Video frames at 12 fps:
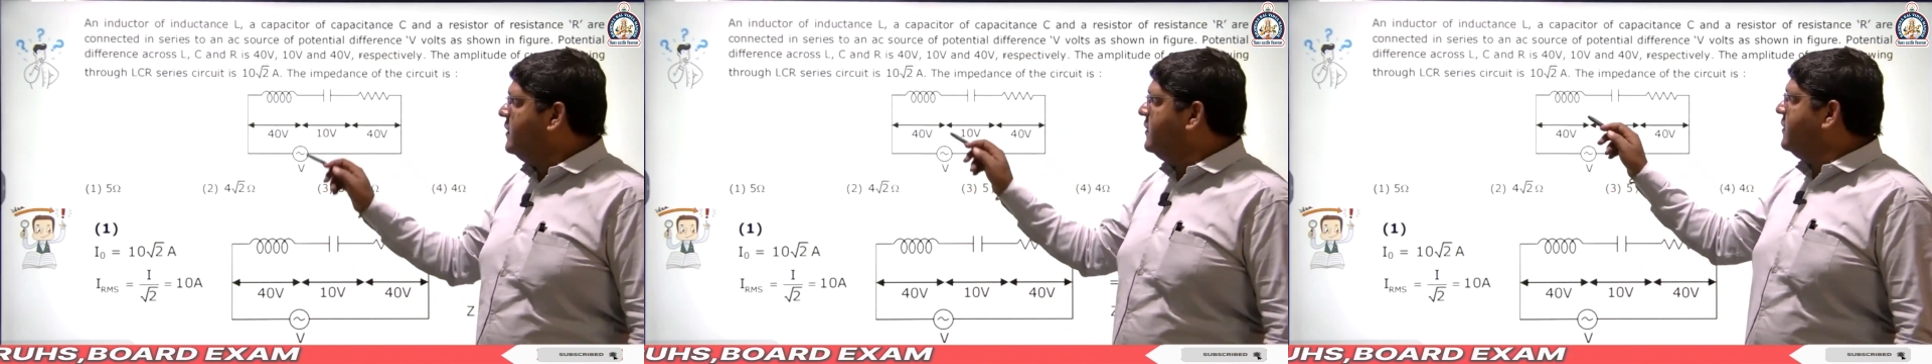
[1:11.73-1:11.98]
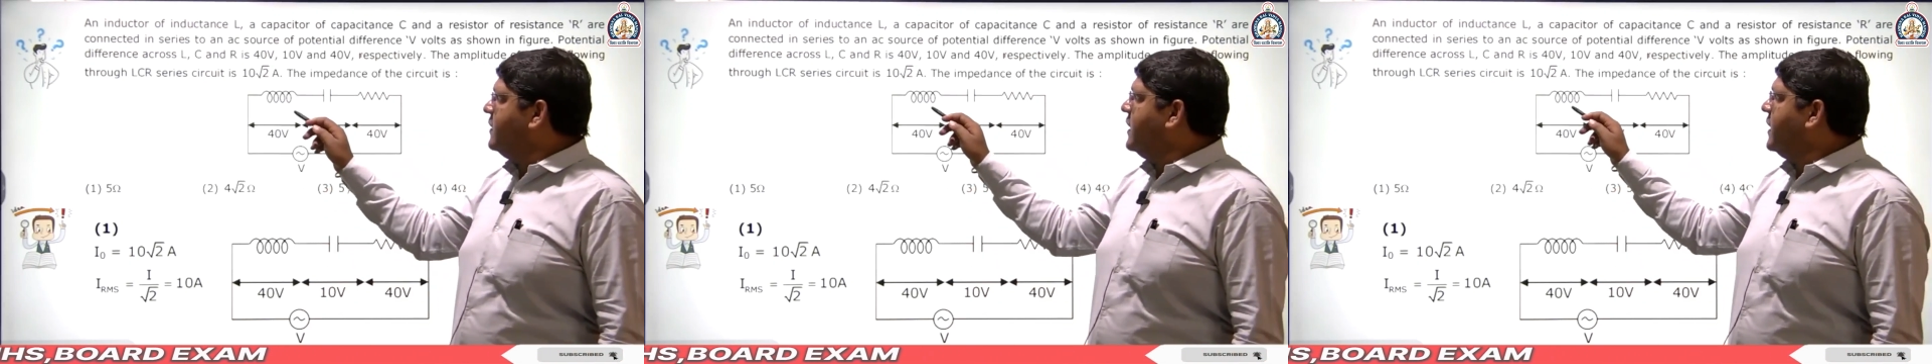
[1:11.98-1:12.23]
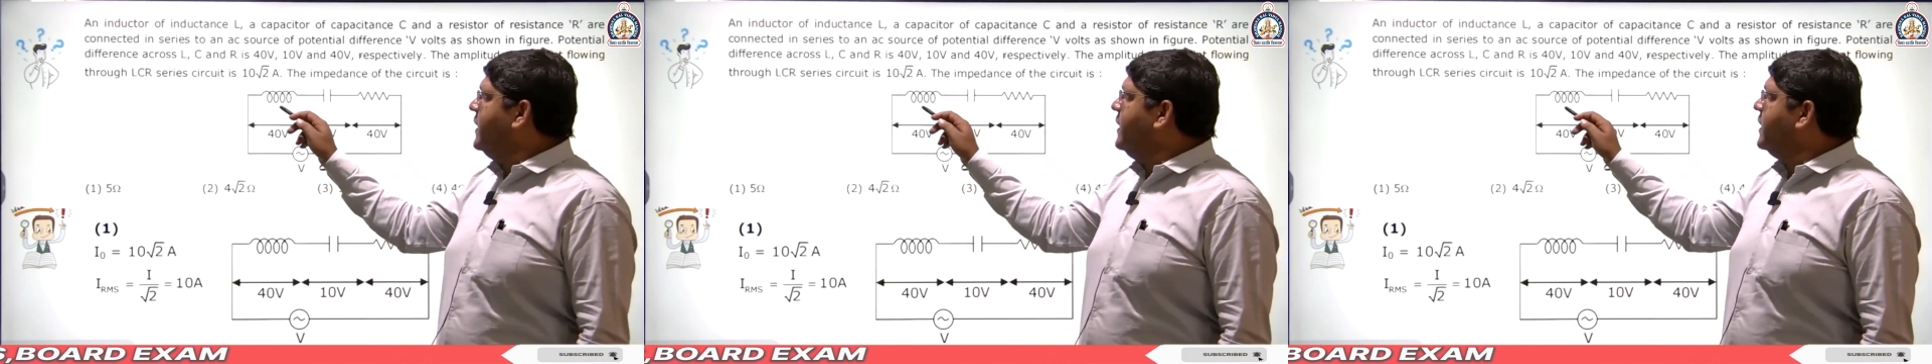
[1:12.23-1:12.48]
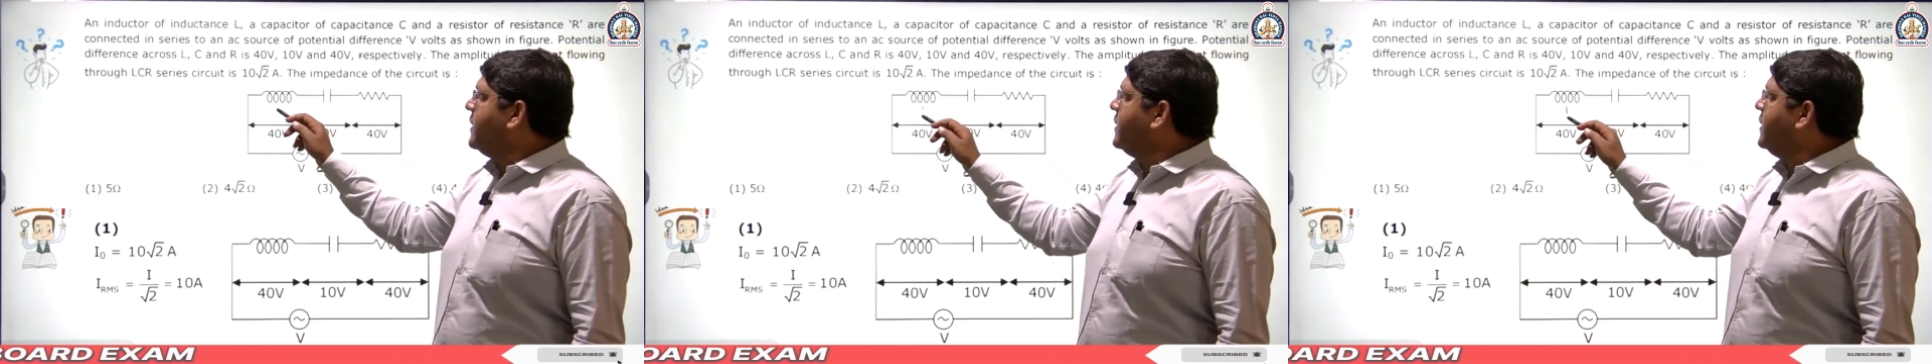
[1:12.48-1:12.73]
This is our
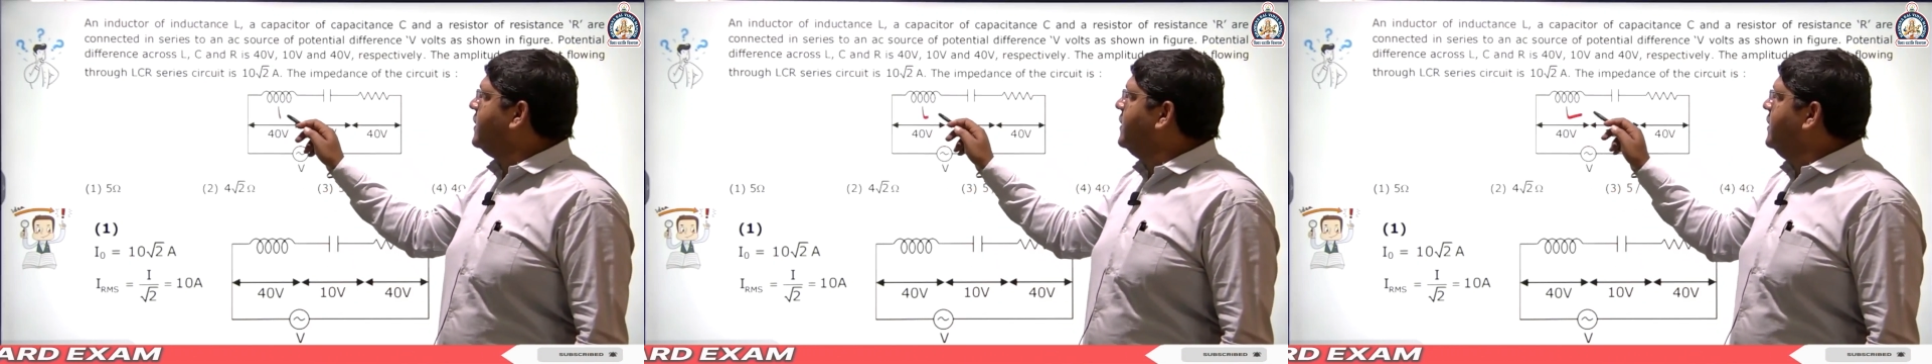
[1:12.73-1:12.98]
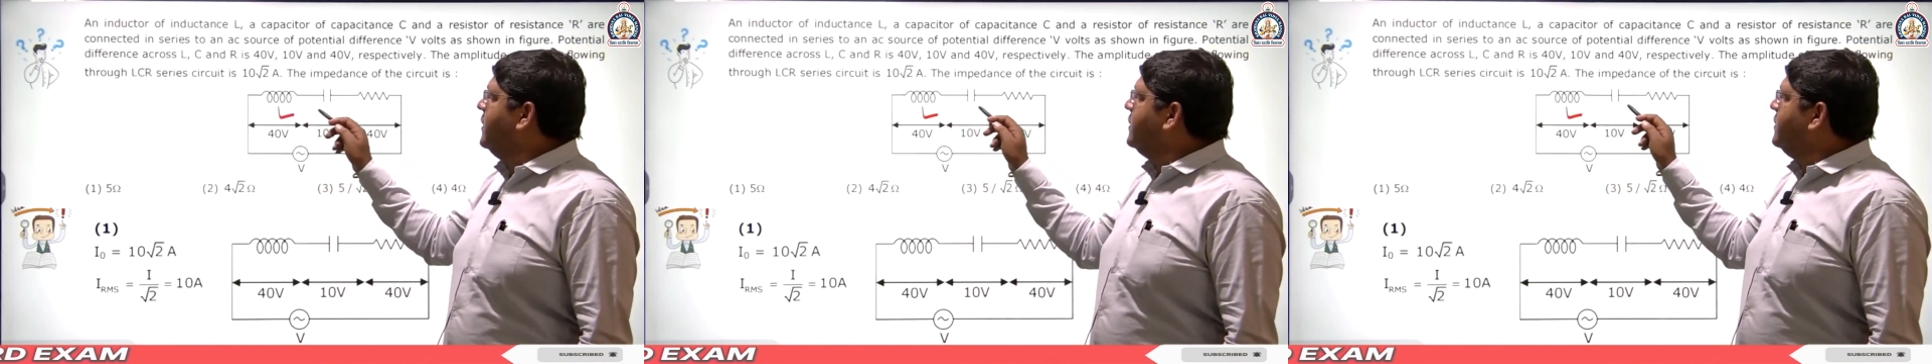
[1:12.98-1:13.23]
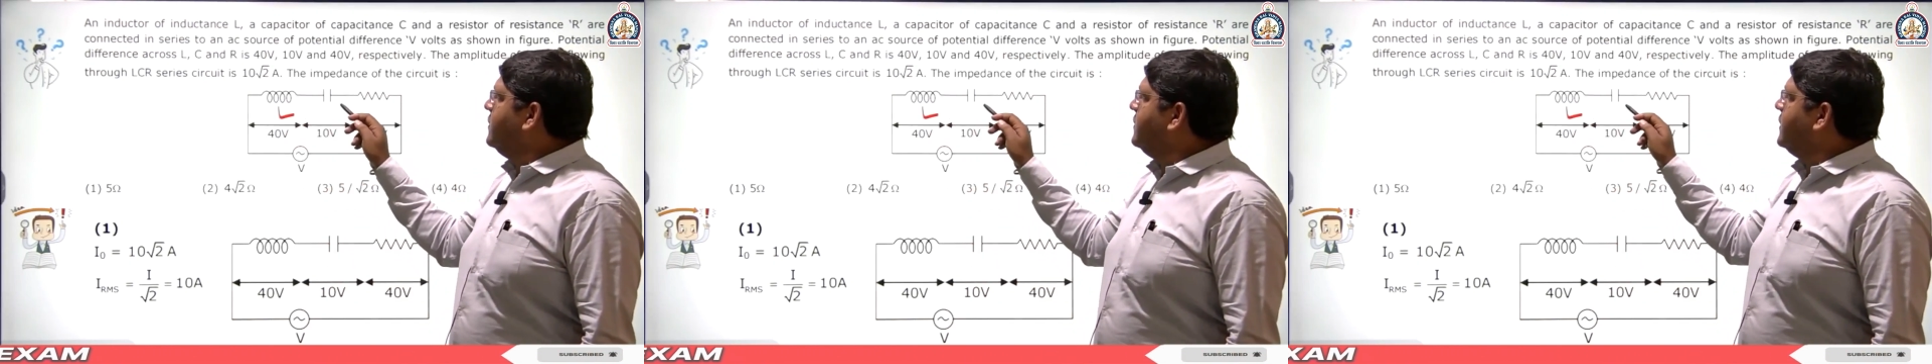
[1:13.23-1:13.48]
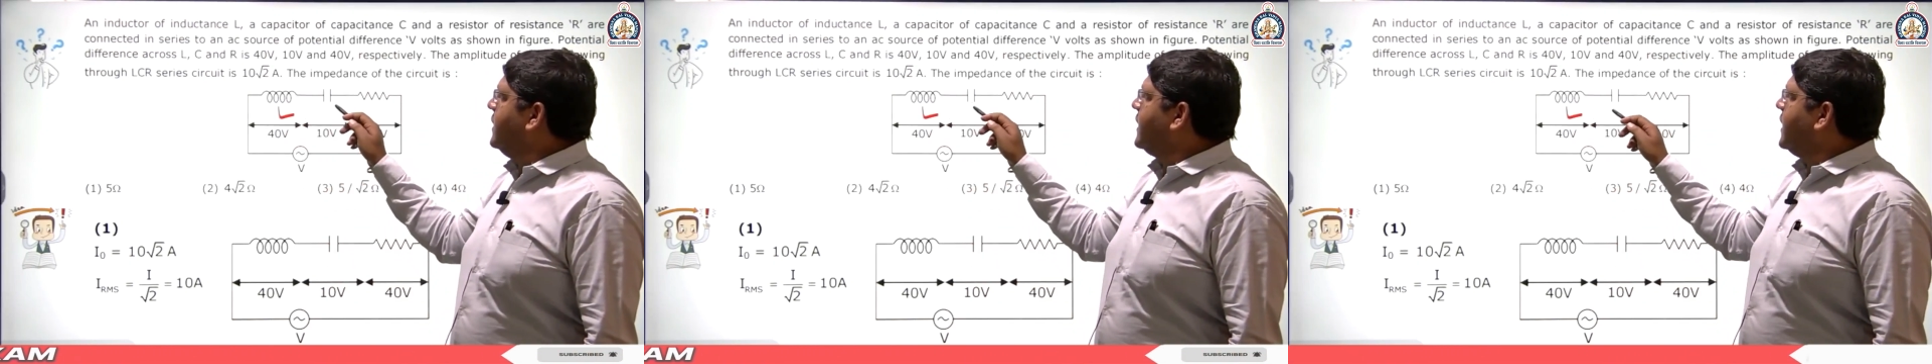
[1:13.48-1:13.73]
inductor, this is our